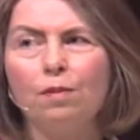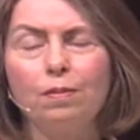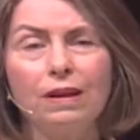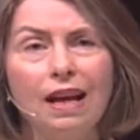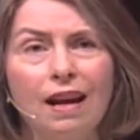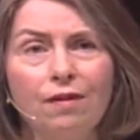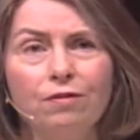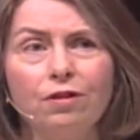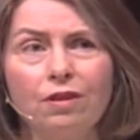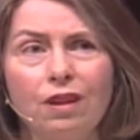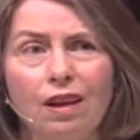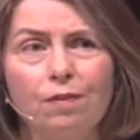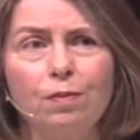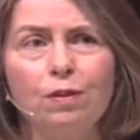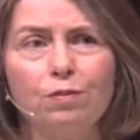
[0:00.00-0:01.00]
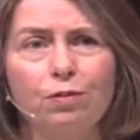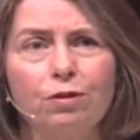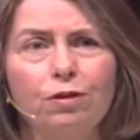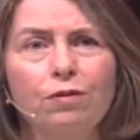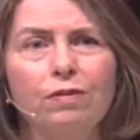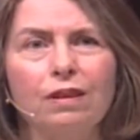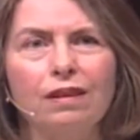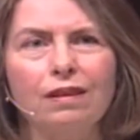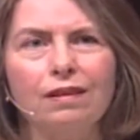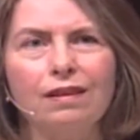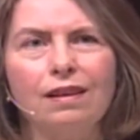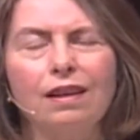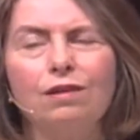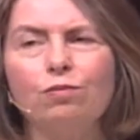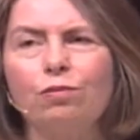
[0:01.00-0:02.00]
But after they've been proven,
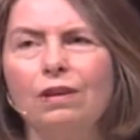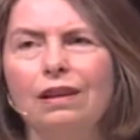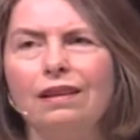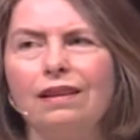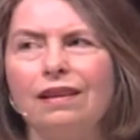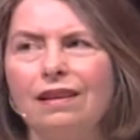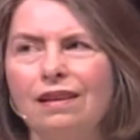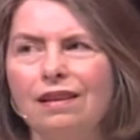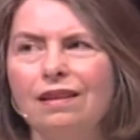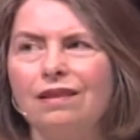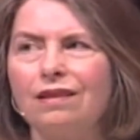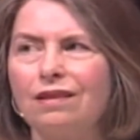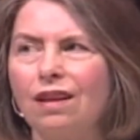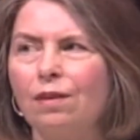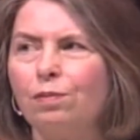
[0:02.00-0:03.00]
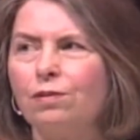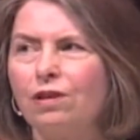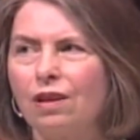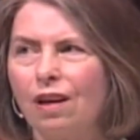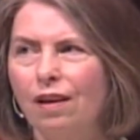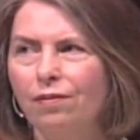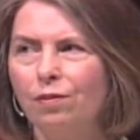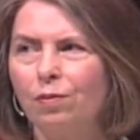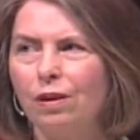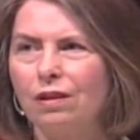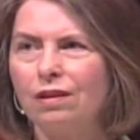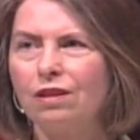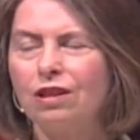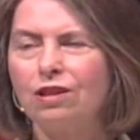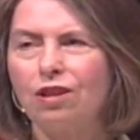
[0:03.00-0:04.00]
it really is up to
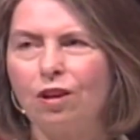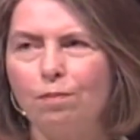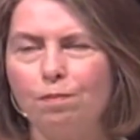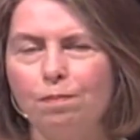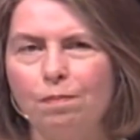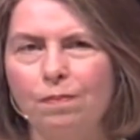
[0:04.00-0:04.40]
government to start